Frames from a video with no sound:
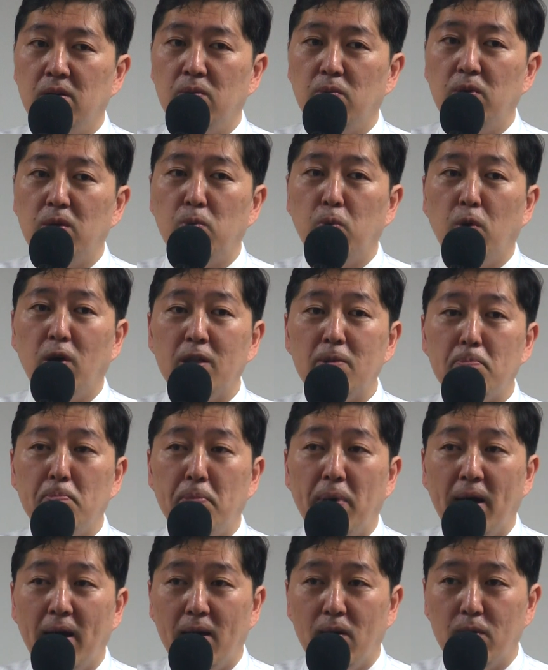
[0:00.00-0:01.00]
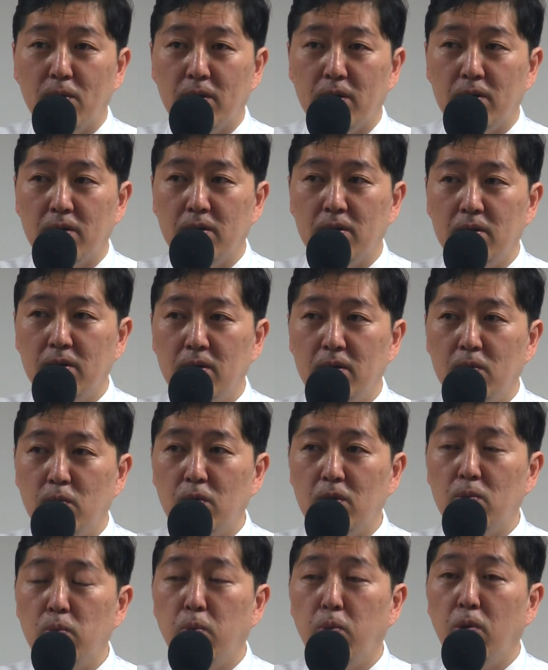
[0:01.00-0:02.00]
With what power,
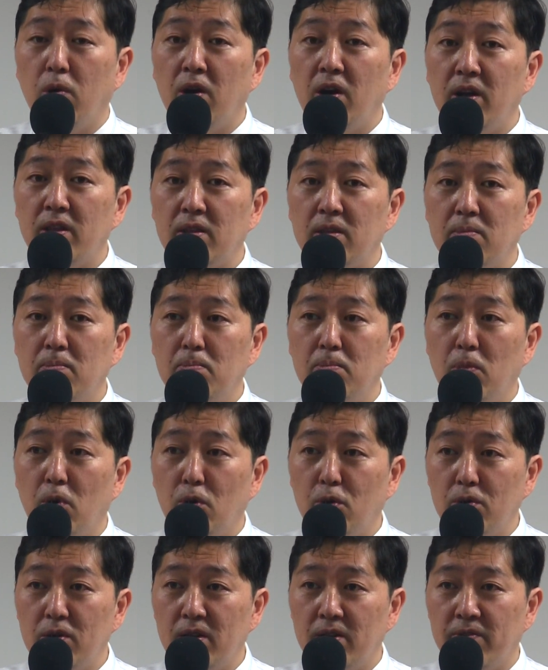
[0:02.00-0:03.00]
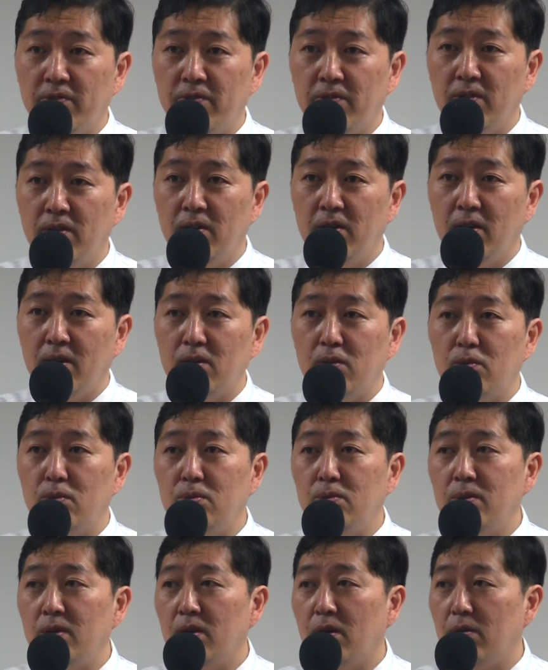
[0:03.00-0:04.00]
with what motive are you
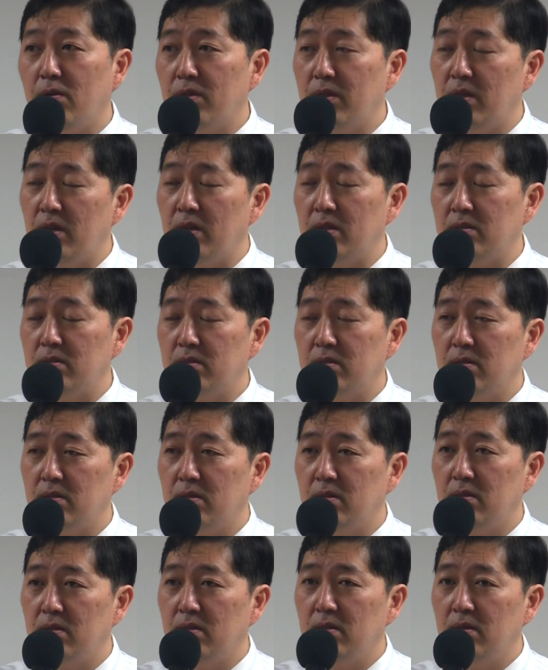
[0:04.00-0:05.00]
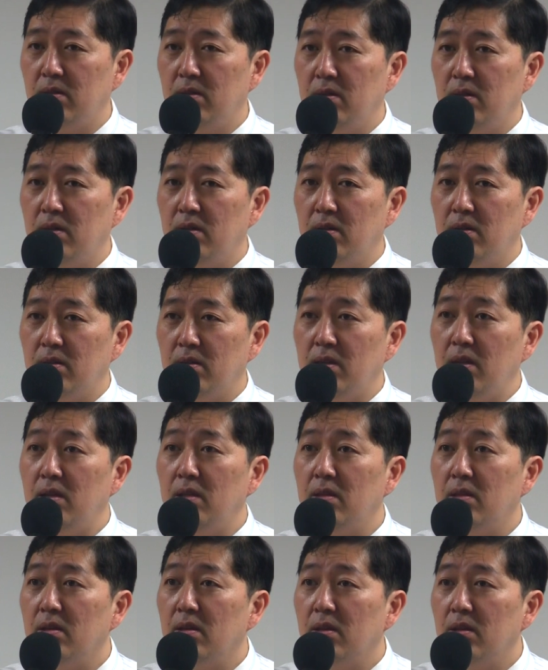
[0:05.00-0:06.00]
doing all things?
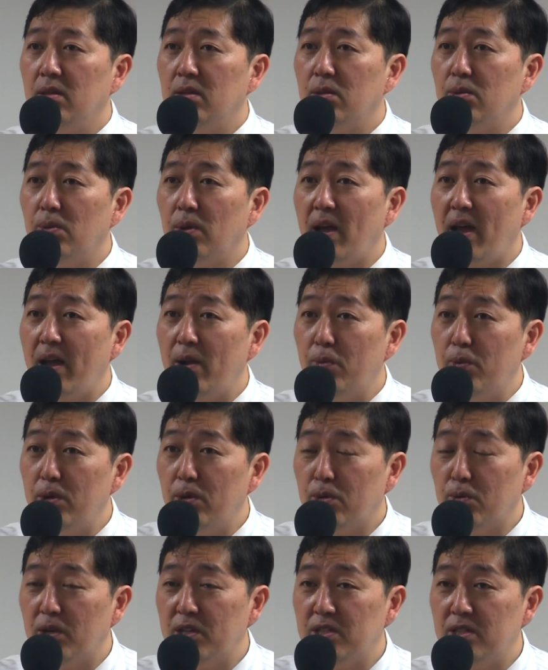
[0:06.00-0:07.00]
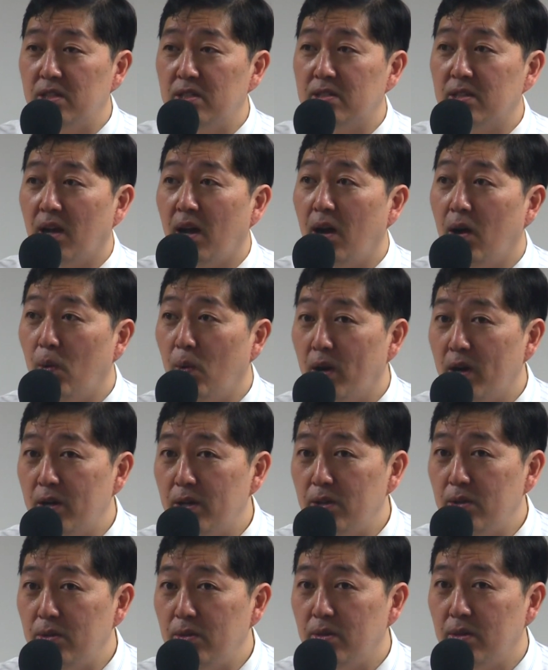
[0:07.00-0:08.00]
Then the real question is, how are
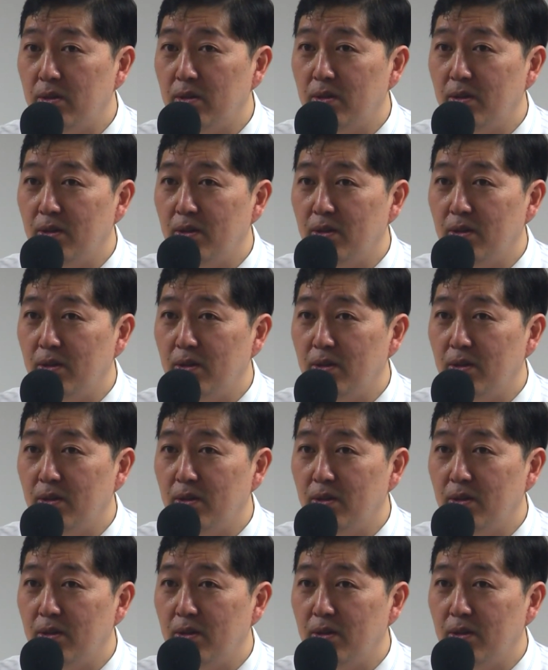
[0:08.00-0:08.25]
you?